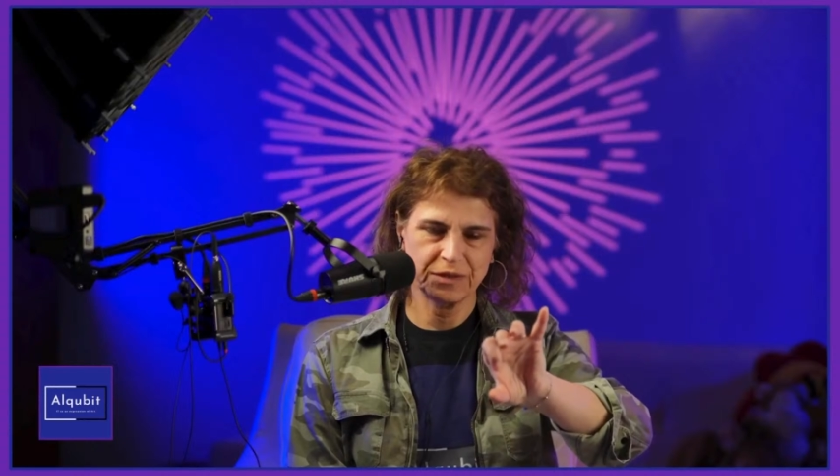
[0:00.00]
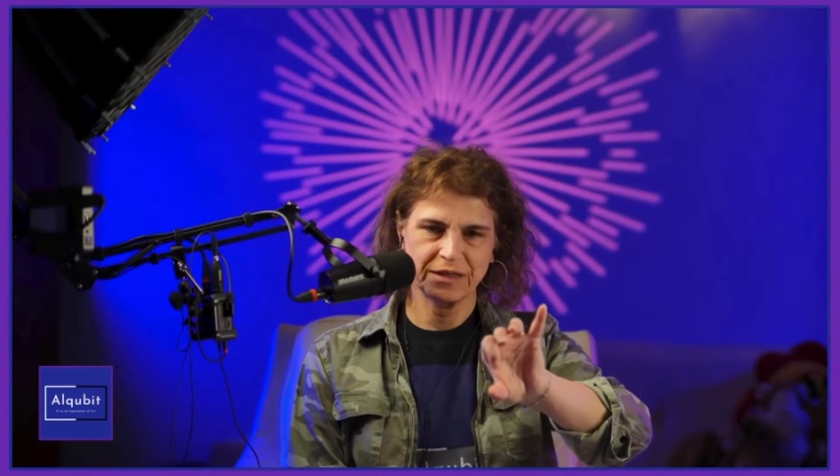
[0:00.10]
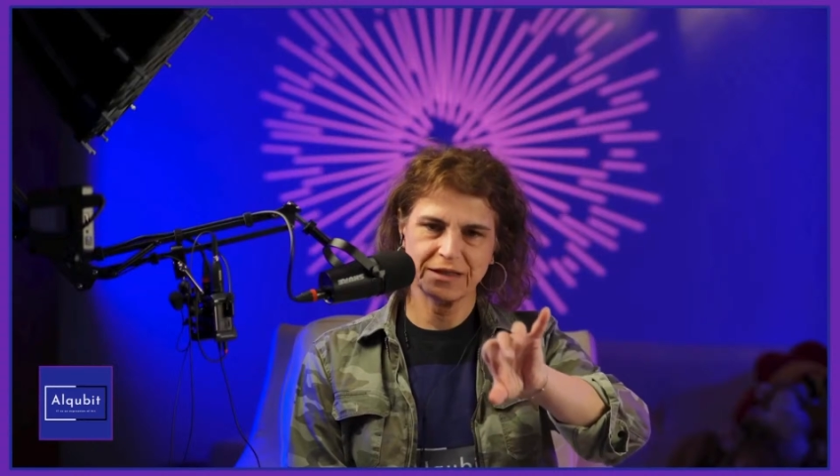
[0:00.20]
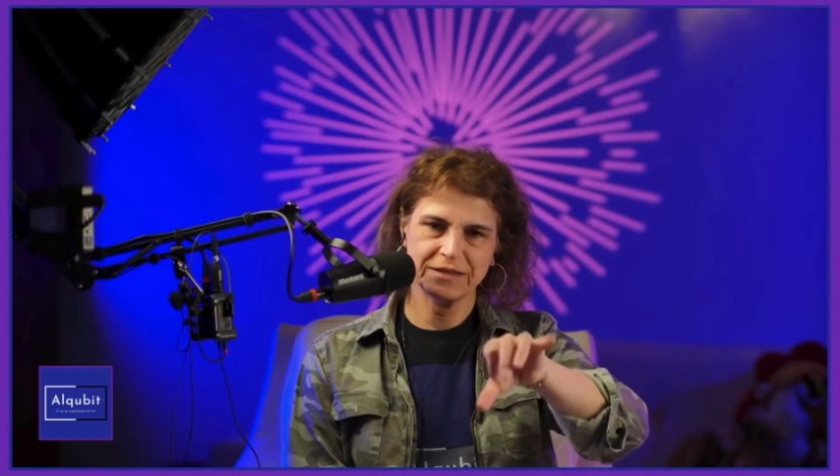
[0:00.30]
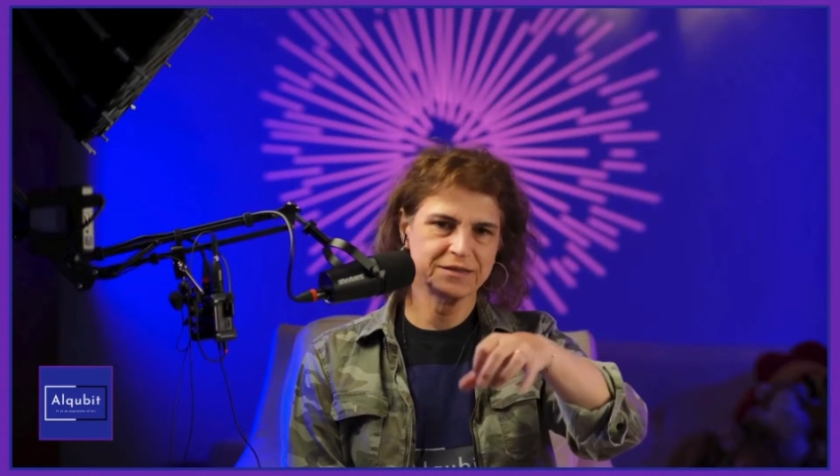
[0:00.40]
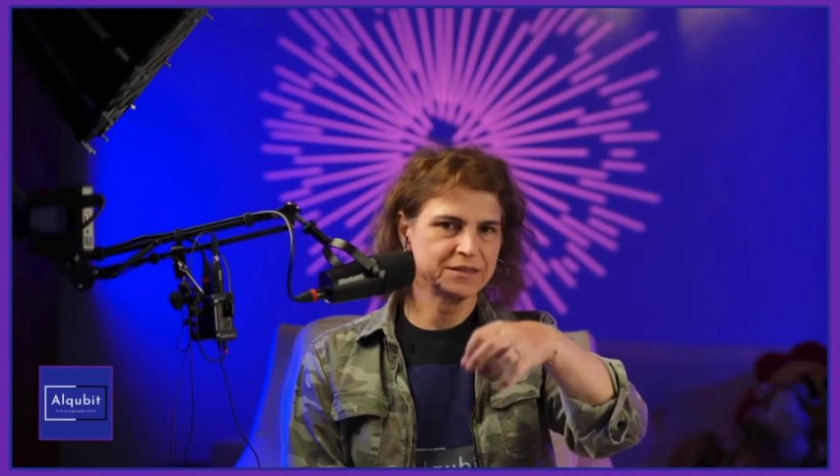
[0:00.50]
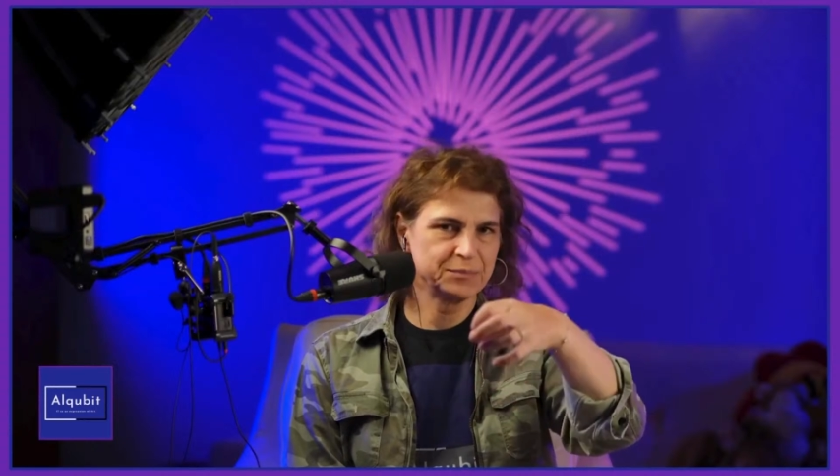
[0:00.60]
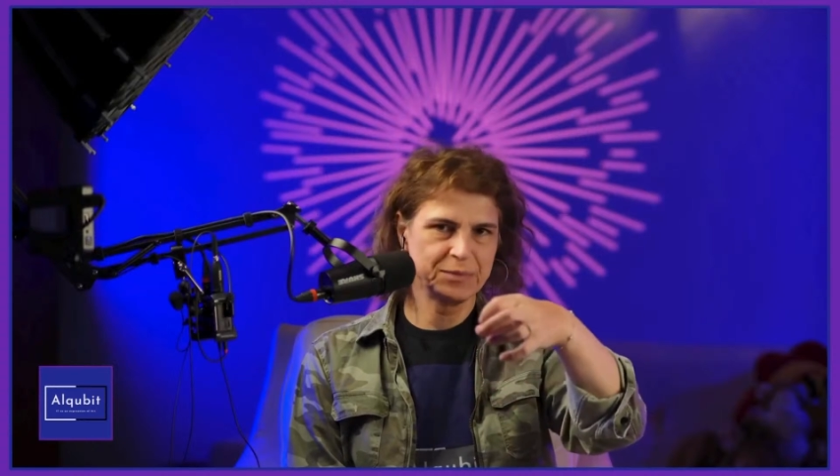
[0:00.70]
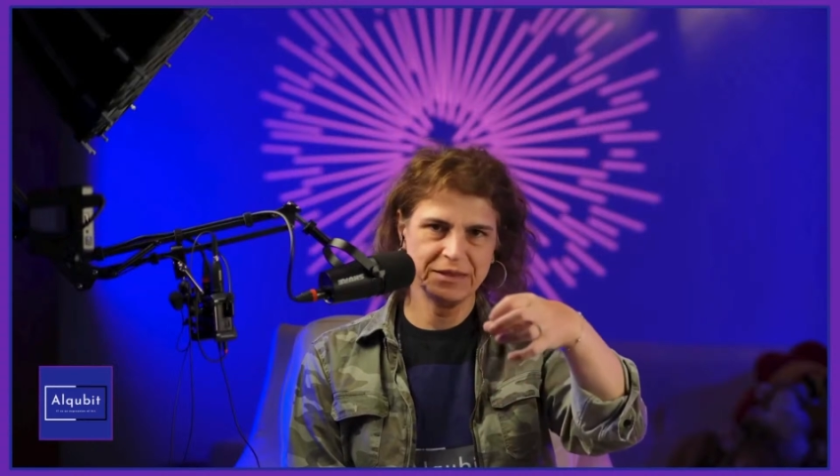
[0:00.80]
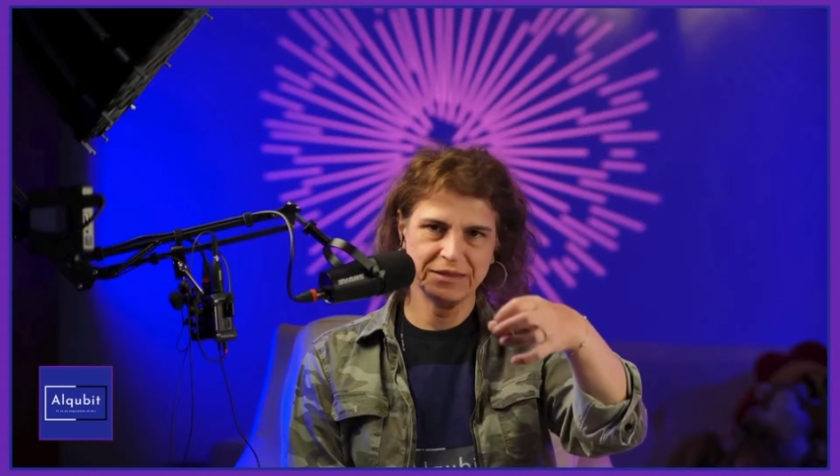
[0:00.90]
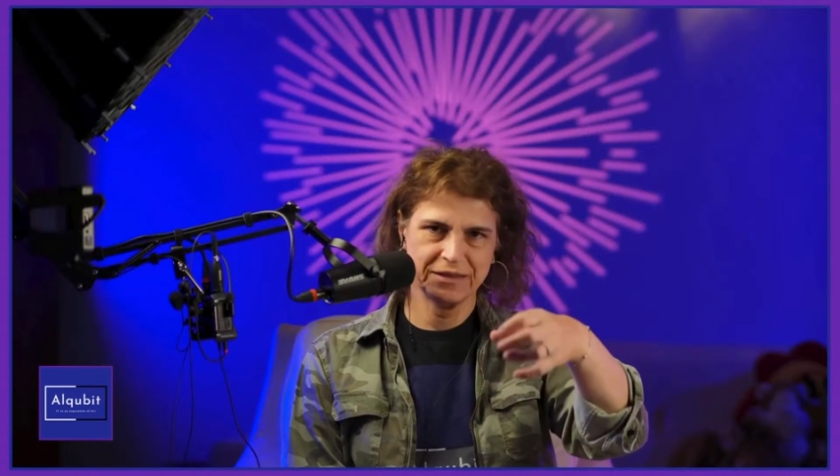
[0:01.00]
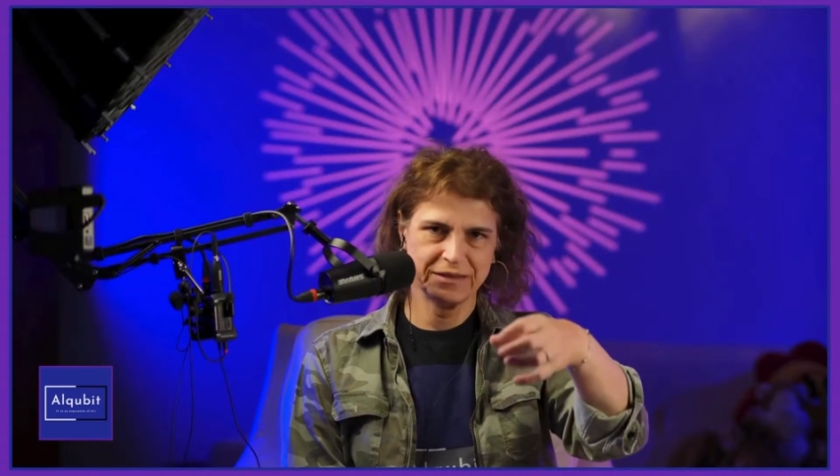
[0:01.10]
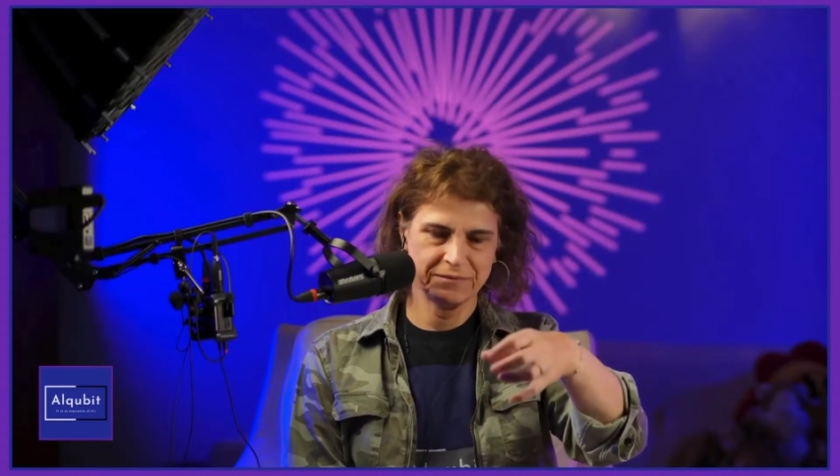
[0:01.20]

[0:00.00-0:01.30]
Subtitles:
increase the speed,